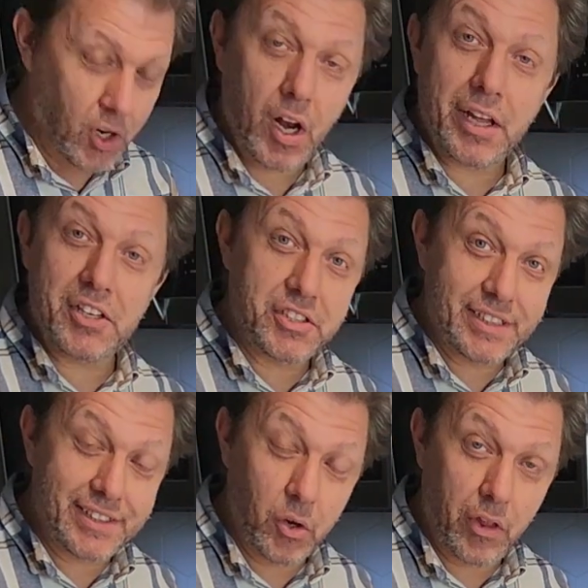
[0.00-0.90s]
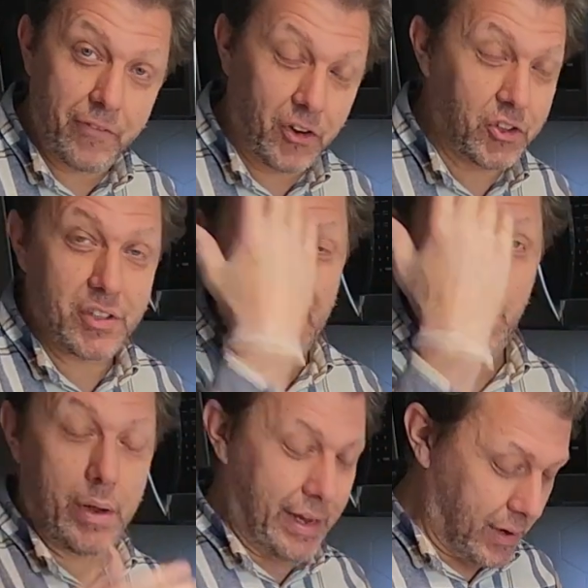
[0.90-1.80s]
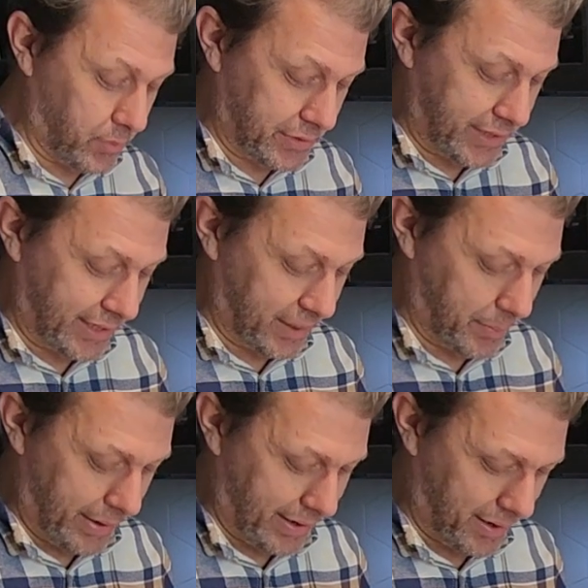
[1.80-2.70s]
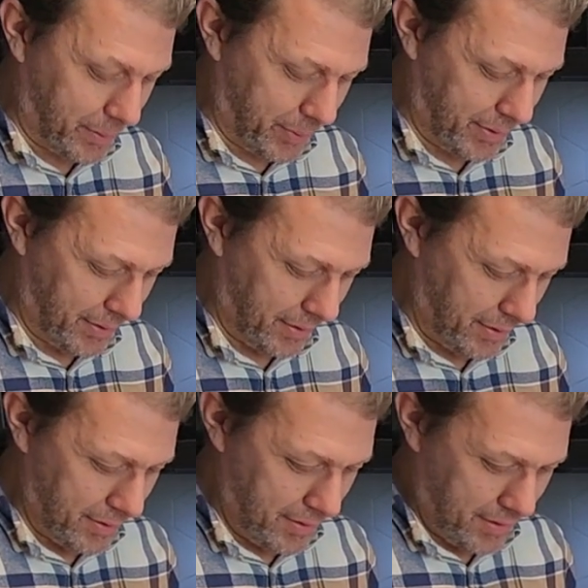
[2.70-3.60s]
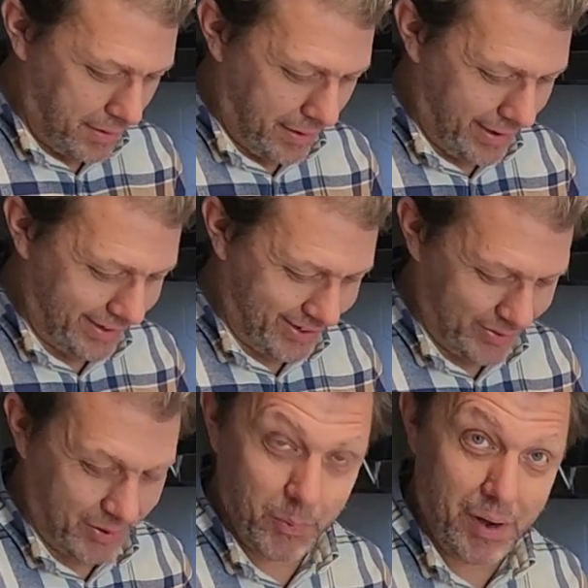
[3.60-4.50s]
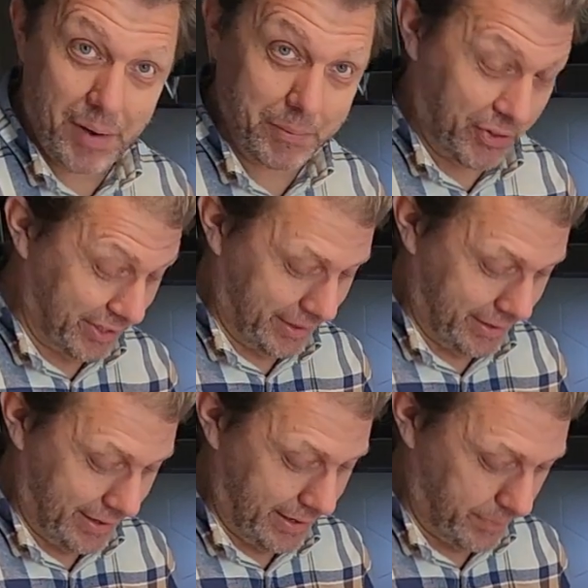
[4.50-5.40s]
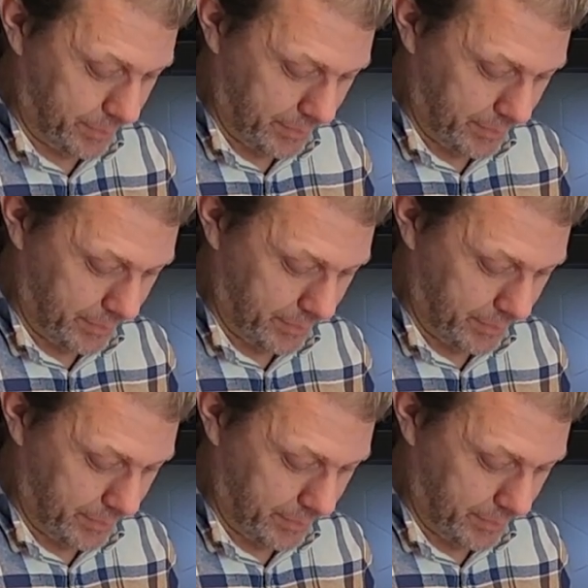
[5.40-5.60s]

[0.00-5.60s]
not like you saw the first time where it was kicking back up. I don't know what I was thinking there.